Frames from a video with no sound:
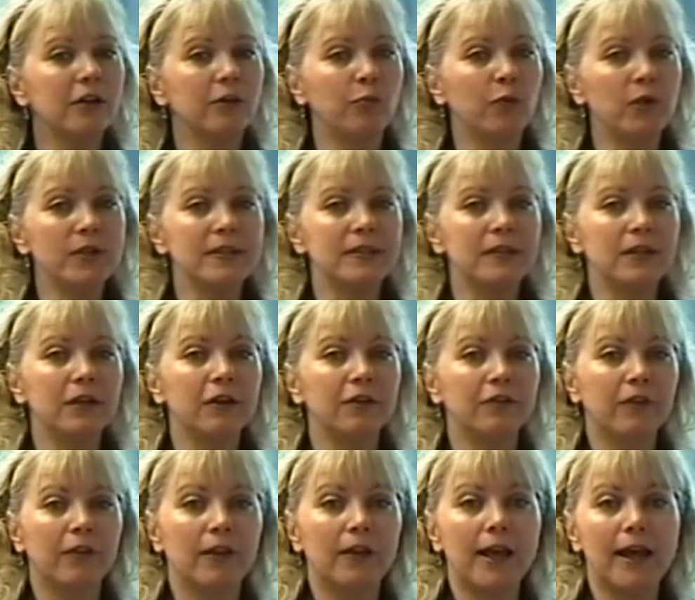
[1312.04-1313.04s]
him once a year
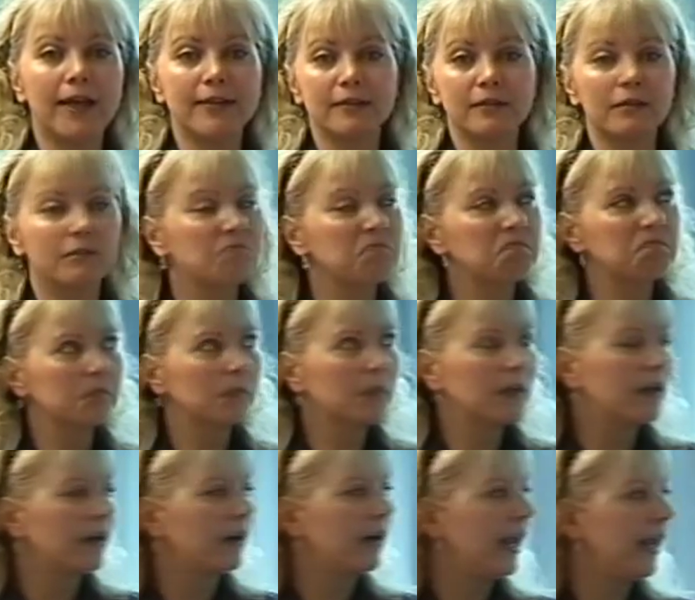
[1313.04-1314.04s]
for the last,
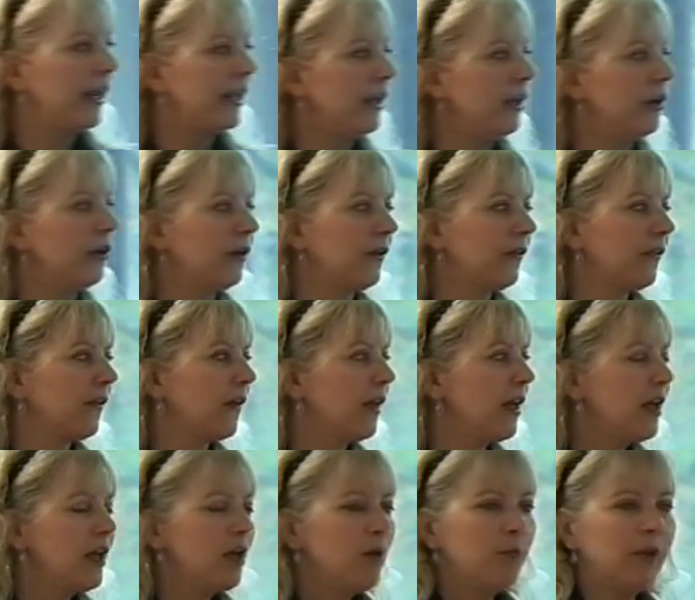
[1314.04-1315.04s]
you know, 8 years.
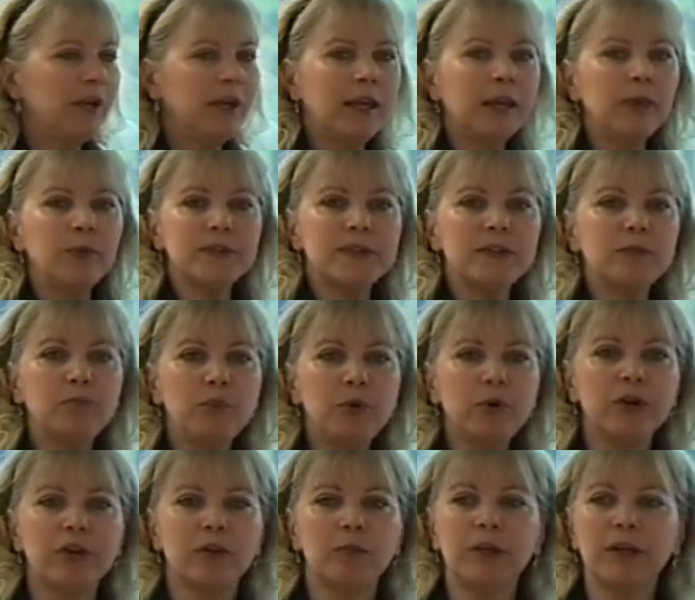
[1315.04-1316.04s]
But he was
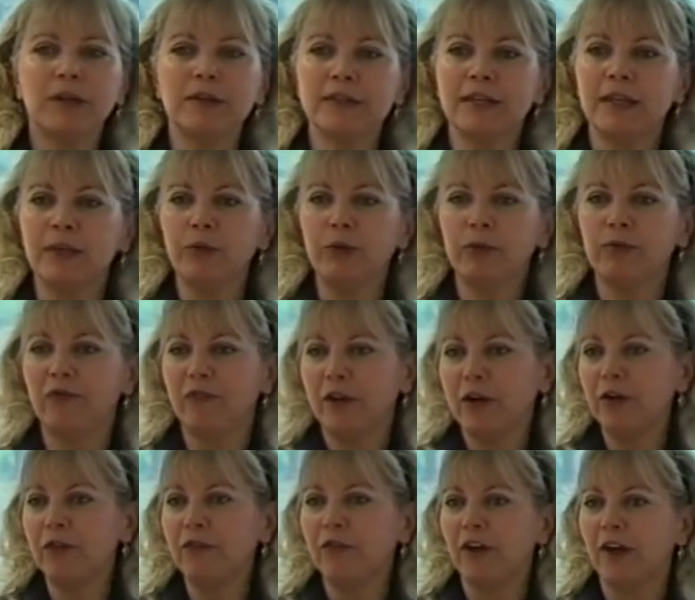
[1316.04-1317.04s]
important because he could
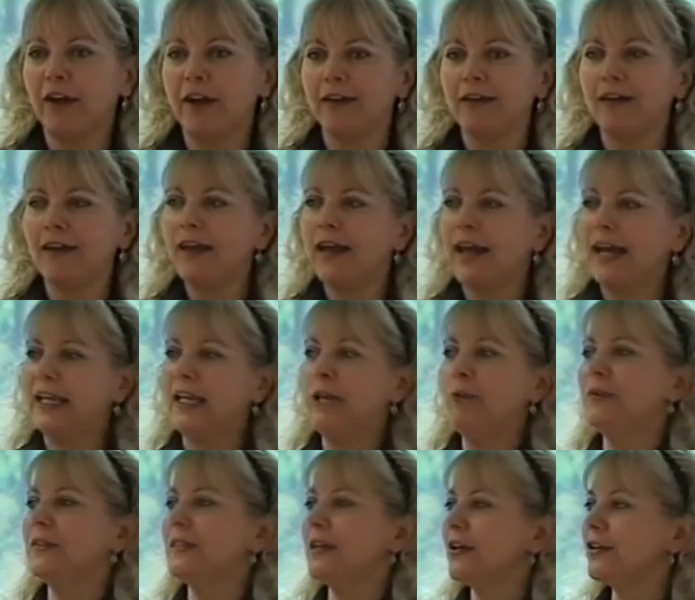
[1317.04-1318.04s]
verify it and he
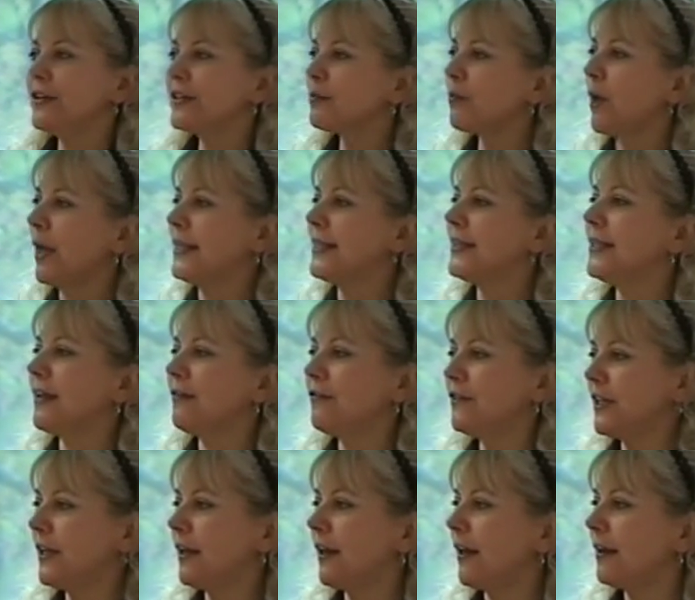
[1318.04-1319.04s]
was there as my
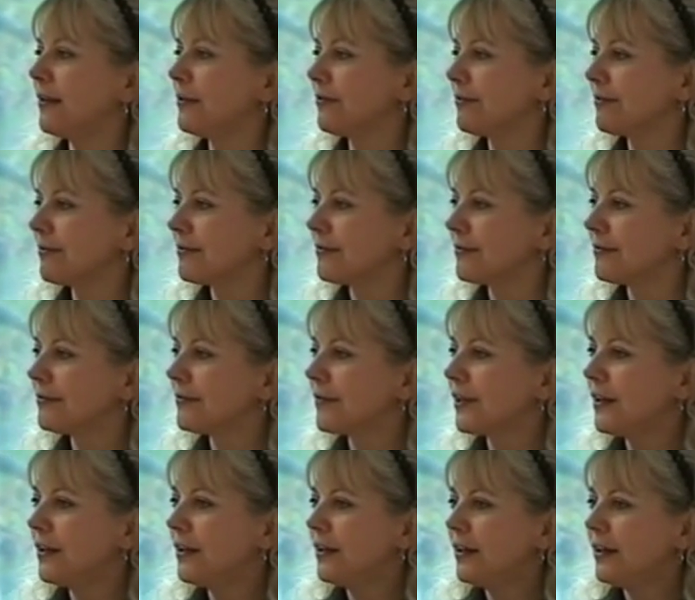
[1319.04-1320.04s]
safety net.
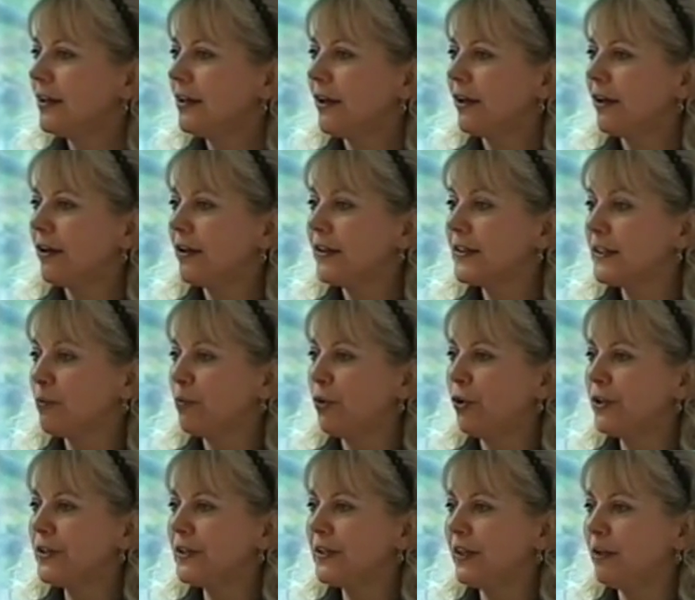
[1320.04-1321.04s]
Now, a
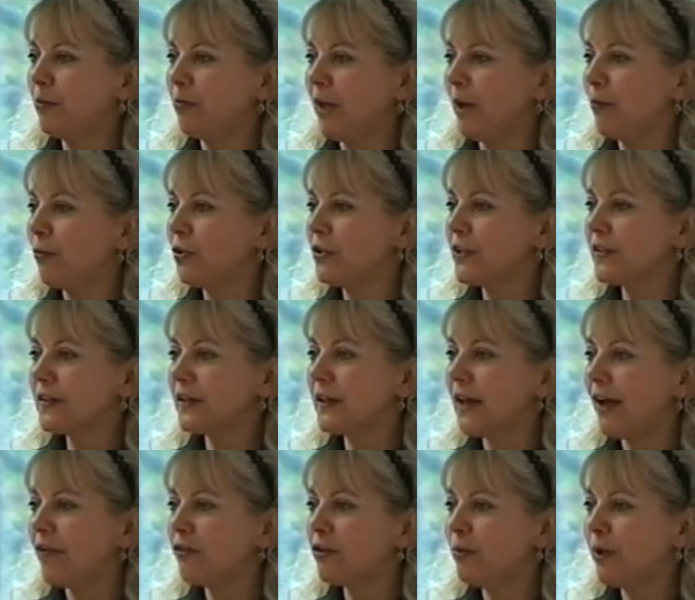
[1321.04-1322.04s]
support team member doesn't
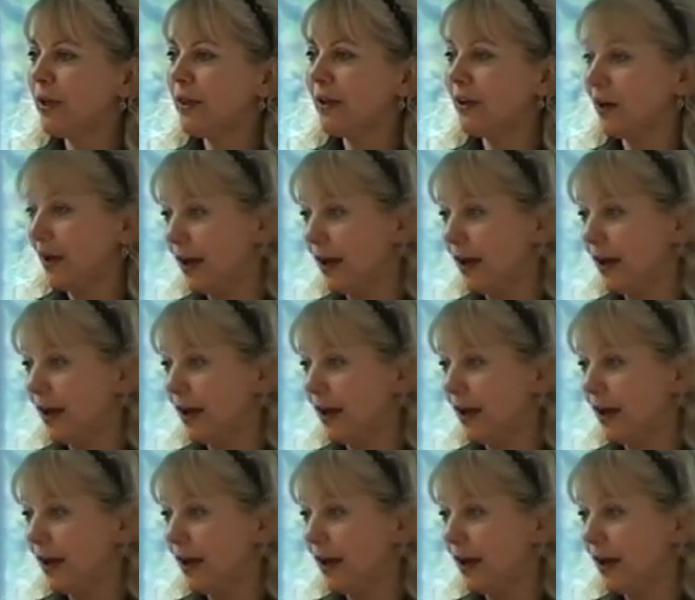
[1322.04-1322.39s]
have to be there